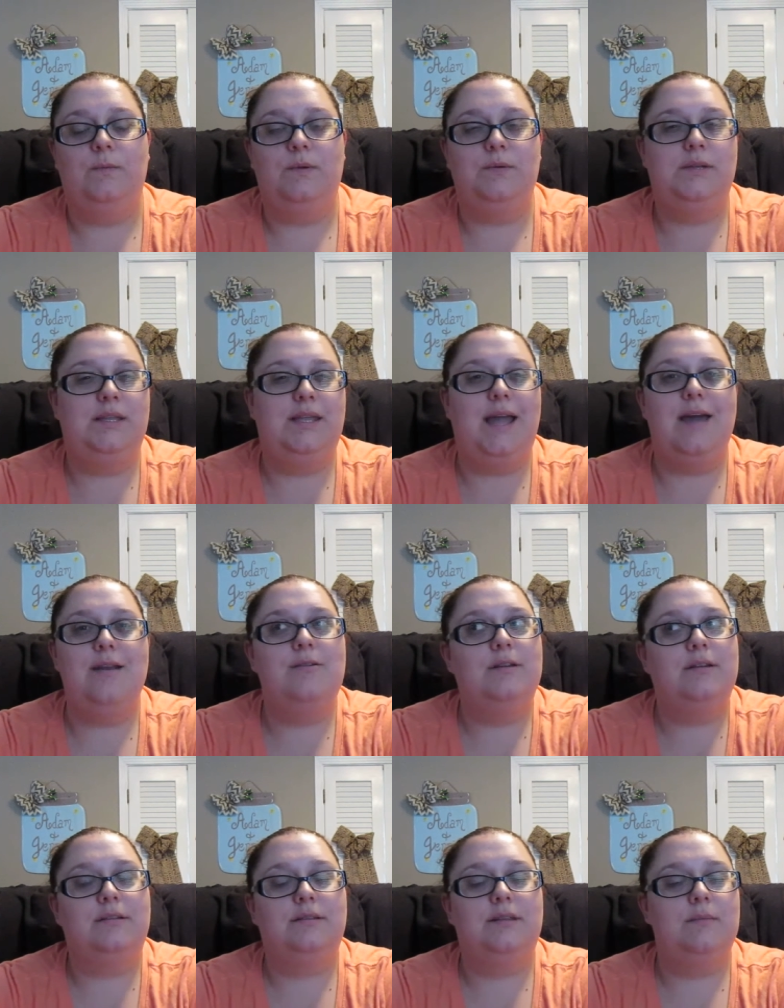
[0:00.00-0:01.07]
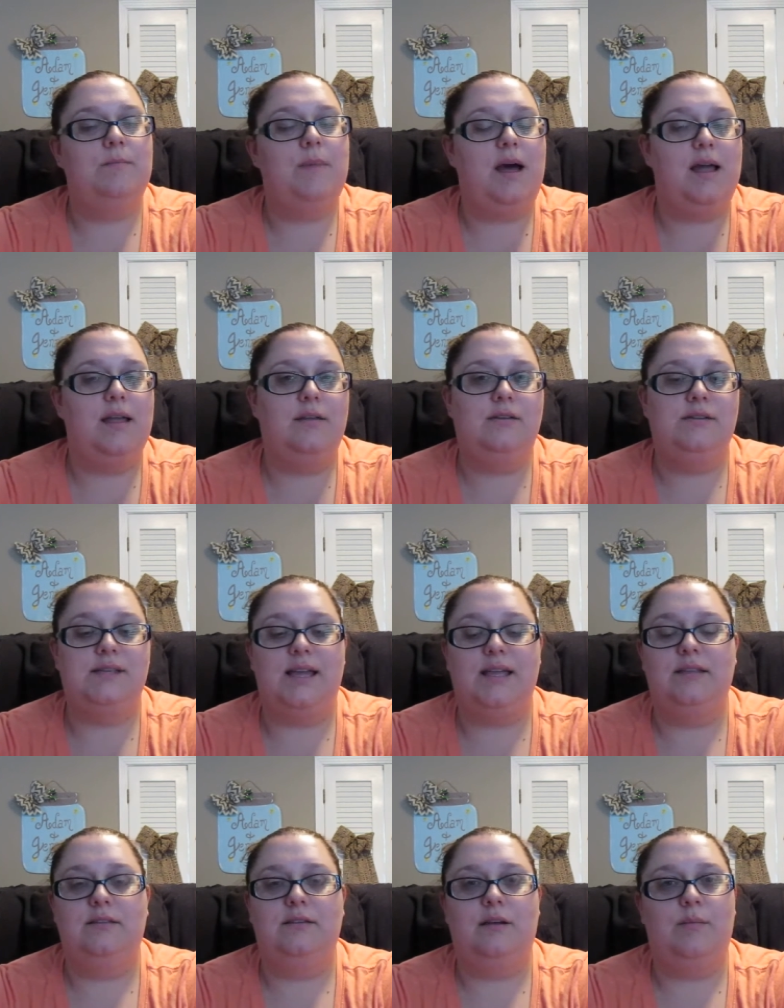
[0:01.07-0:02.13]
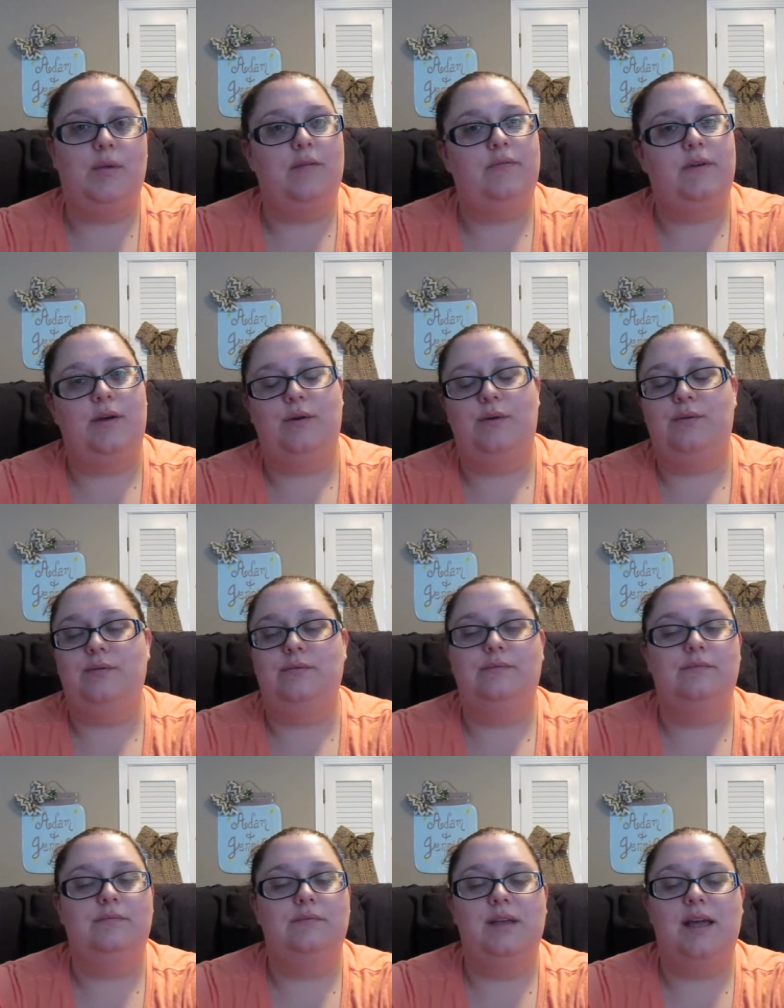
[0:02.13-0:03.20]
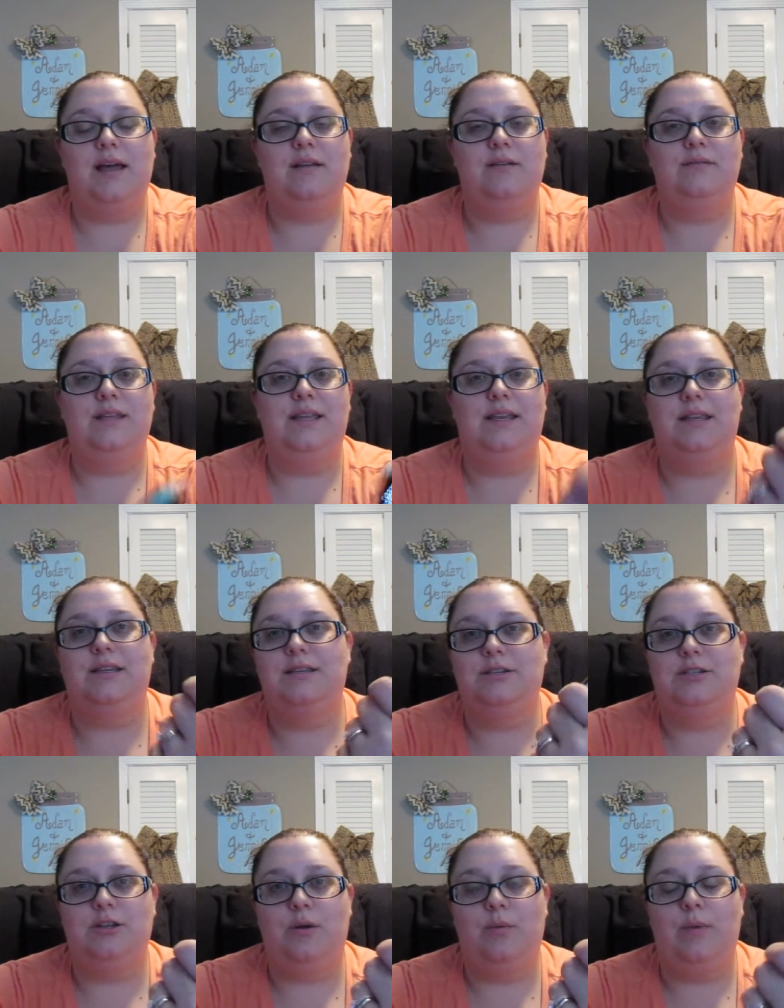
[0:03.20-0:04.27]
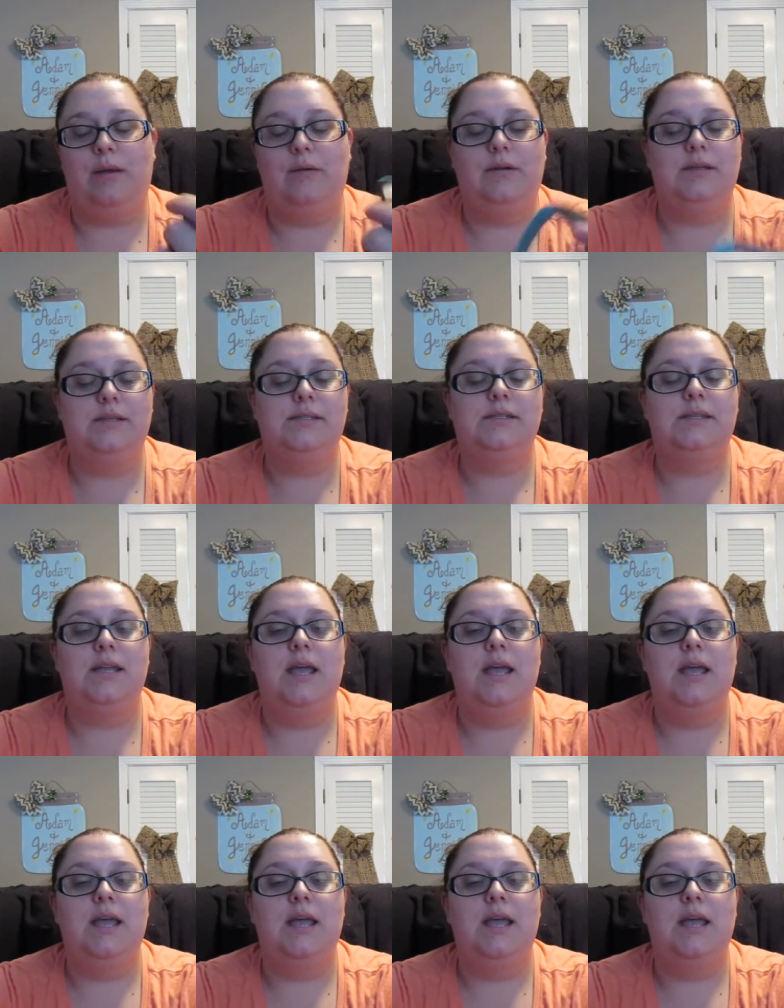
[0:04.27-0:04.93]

Really, the miles I can look on my phone. I don't need it to show on my wrist.